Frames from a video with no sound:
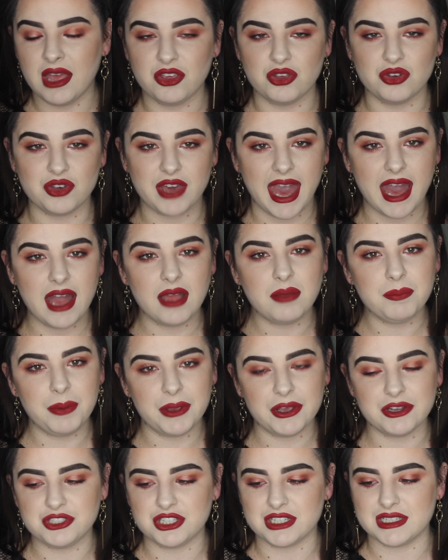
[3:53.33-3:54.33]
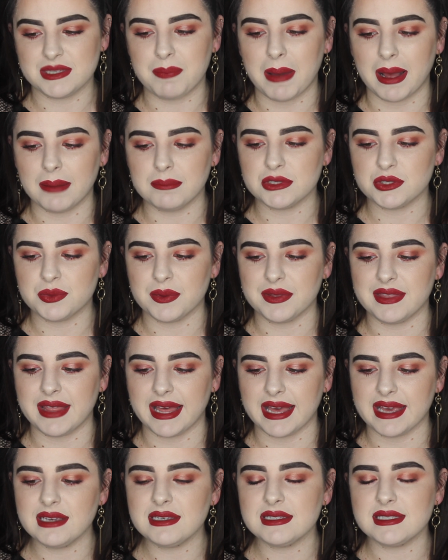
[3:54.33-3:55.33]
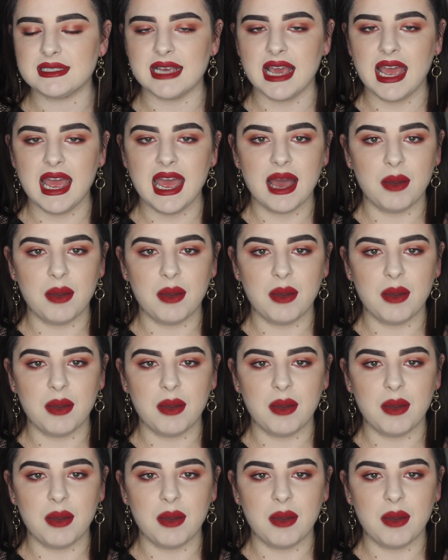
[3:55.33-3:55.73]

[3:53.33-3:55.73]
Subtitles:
You can purchase pumps with these,